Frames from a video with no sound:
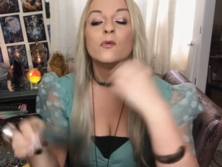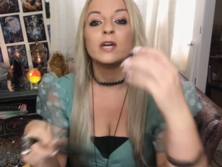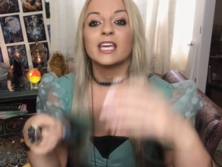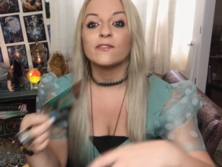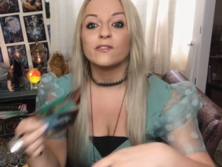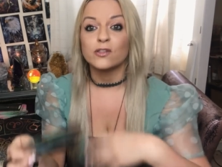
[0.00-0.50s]

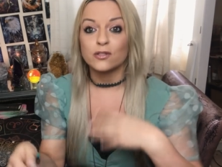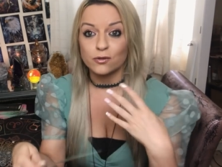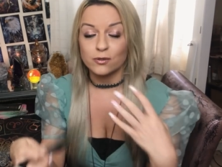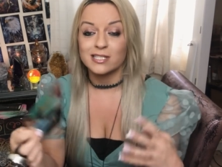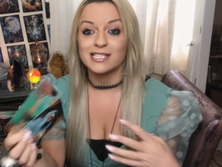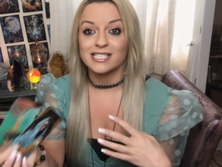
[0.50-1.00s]
We give you the
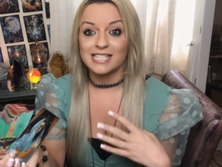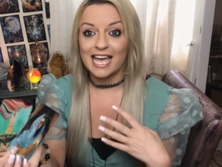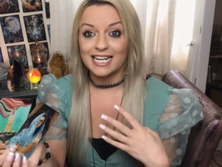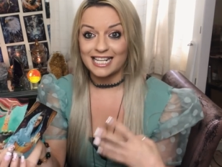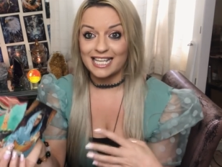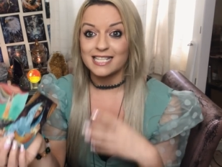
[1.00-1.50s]
tools and
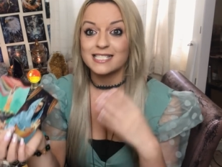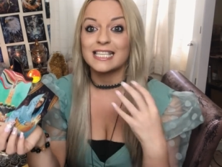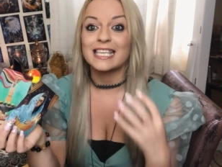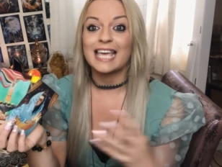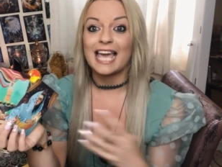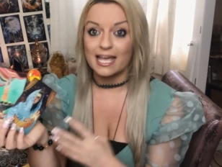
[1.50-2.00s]
techniques
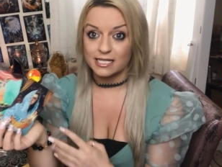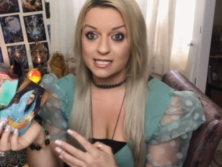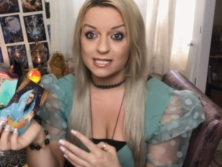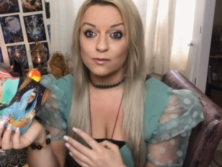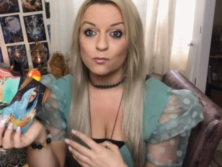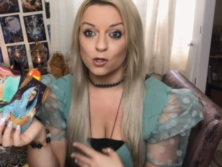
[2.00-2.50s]
to
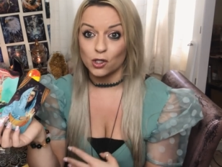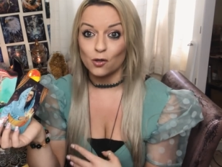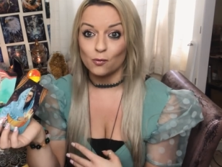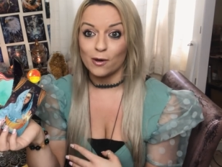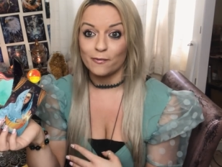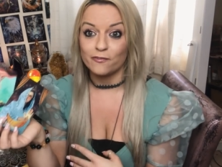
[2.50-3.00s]
get what
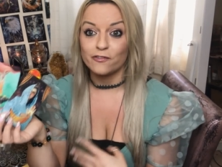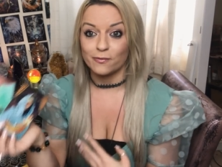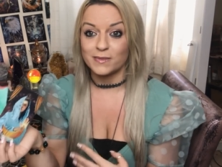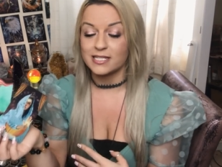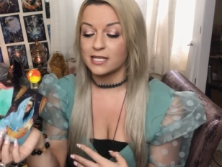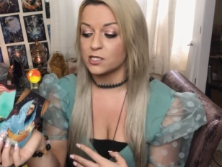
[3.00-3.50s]
you want
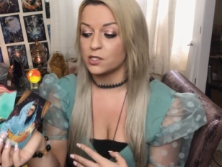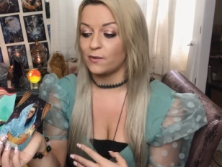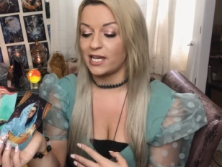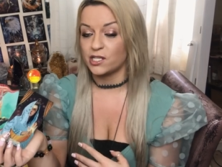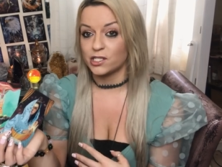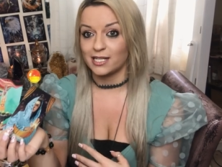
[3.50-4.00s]
from the
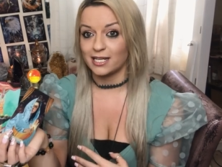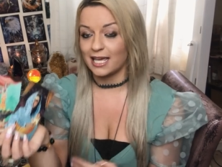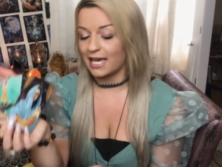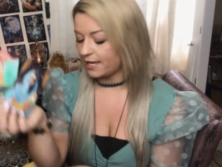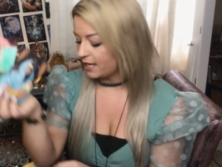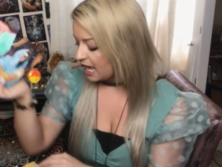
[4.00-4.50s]
situation,
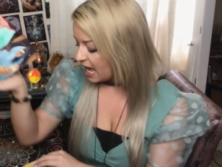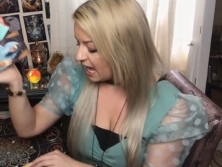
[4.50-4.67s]
okay?